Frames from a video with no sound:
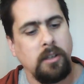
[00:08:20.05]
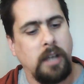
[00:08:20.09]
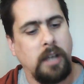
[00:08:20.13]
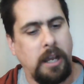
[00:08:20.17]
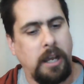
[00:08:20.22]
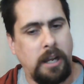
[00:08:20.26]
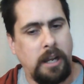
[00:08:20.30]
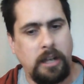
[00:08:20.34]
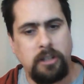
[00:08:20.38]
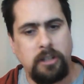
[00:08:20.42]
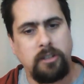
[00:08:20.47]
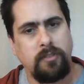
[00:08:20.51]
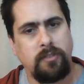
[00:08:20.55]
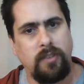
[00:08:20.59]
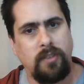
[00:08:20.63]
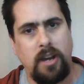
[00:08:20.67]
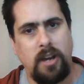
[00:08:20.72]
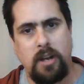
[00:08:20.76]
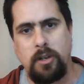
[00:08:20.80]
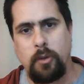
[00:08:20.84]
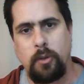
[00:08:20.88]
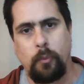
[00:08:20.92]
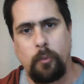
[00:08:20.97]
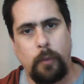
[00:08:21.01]
And I just
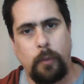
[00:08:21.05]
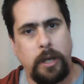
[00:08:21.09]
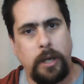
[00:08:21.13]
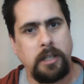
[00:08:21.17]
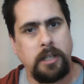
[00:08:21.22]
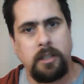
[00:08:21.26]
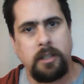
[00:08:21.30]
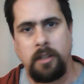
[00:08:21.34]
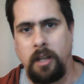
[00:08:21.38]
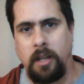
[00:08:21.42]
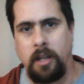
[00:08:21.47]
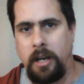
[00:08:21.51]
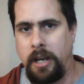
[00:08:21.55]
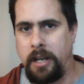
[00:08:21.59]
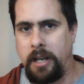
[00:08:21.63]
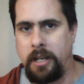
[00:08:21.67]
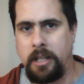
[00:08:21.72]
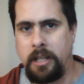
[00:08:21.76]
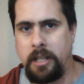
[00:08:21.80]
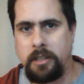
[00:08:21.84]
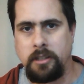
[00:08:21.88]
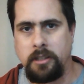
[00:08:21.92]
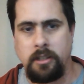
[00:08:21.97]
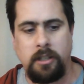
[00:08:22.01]
found it waiting in line
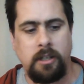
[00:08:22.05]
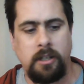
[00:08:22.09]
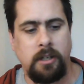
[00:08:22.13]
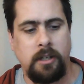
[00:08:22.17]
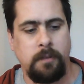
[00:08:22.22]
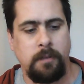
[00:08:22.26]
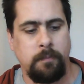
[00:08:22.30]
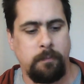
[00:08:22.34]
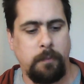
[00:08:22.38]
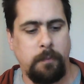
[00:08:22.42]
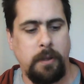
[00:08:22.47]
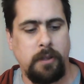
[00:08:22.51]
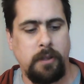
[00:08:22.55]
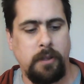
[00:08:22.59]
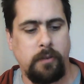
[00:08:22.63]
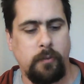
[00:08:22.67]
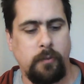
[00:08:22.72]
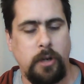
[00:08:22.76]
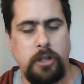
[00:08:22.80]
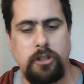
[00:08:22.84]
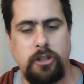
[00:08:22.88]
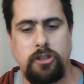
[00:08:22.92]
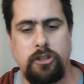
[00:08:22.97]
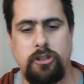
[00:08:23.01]
at the by the
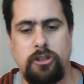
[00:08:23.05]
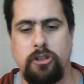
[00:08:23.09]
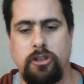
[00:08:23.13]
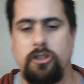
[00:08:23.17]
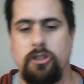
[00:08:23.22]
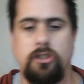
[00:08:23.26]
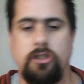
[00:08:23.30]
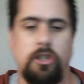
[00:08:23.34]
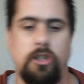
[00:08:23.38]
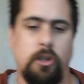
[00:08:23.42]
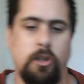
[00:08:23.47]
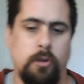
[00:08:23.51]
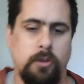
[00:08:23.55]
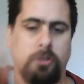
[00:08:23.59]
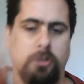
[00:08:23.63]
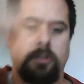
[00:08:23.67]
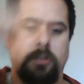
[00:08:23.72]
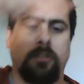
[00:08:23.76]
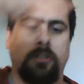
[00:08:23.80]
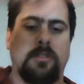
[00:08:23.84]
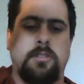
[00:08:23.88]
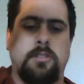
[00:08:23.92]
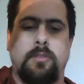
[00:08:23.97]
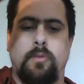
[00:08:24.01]
registers, you know,
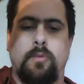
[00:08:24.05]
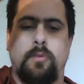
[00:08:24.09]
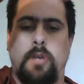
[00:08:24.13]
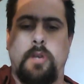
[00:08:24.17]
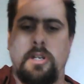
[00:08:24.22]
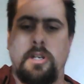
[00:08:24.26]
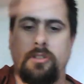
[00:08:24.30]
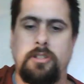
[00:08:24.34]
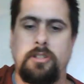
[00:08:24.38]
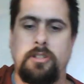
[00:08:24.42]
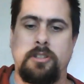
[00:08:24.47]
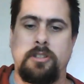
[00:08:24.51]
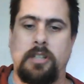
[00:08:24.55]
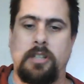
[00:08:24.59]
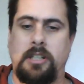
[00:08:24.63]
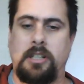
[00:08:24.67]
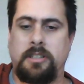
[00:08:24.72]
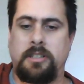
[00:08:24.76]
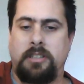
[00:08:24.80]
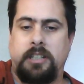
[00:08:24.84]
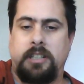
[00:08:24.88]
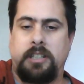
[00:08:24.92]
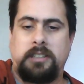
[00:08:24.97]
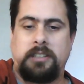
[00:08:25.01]
because Ross does like a
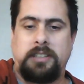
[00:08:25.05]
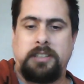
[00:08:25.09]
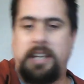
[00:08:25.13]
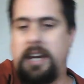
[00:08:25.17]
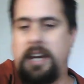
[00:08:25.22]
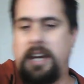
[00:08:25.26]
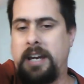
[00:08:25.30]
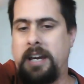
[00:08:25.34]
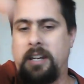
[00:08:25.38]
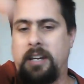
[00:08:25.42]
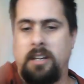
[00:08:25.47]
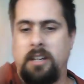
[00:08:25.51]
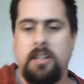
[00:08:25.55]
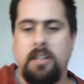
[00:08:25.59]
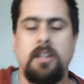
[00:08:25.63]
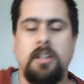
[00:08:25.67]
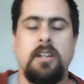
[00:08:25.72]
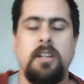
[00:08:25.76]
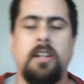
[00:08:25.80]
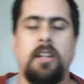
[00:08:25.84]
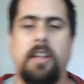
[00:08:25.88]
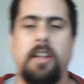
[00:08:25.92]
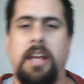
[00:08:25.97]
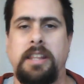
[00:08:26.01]
zigzag
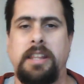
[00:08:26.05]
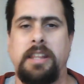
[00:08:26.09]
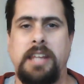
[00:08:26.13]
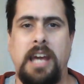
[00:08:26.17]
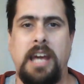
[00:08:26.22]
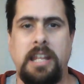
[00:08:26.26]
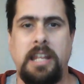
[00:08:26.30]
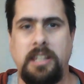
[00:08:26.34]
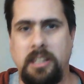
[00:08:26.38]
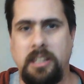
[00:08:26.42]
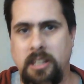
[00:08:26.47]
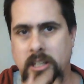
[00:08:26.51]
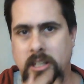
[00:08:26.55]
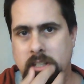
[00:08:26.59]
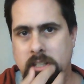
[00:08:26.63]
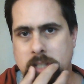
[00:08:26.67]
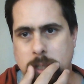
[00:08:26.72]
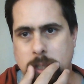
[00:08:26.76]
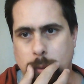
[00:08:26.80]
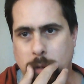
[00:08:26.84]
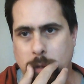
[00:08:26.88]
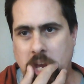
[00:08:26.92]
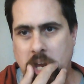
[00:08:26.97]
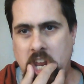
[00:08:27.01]
like that to
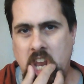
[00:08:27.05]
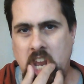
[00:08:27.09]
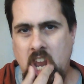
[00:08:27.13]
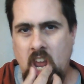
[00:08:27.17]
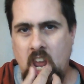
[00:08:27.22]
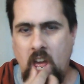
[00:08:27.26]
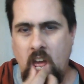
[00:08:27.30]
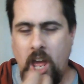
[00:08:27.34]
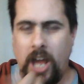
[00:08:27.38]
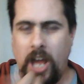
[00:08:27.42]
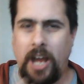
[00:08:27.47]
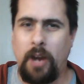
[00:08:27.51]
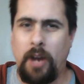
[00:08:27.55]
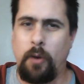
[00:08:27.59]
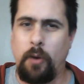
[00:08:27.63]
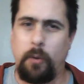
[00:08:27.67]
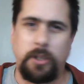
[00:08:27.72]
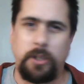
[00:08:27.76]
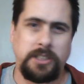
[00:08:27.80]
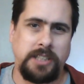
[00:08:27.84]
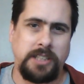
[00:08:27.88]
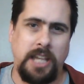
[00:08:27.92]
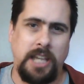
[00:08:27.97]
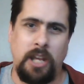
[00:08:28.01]
get you in. I
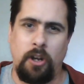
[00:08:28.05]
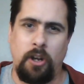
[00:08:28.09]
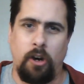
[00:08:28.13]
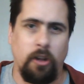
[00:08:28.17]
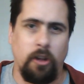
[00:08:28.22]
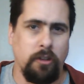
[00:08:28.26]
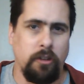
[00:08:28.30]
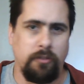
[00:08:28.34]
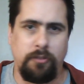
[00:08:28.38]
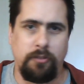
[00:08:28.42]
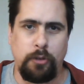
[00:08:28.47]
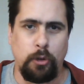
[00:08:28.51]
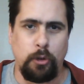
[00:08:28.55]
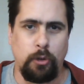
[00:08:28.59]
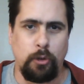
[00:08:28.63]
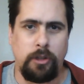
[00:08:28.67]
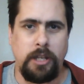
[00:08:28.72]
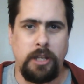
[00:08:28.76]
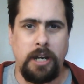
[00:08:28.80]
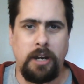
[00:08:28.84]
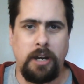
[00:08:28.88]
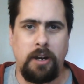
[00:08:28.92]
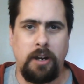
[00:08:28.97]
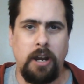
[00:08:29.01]
always scan all the food
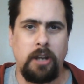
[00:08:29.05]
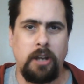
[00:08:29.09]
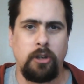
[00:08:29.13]
there.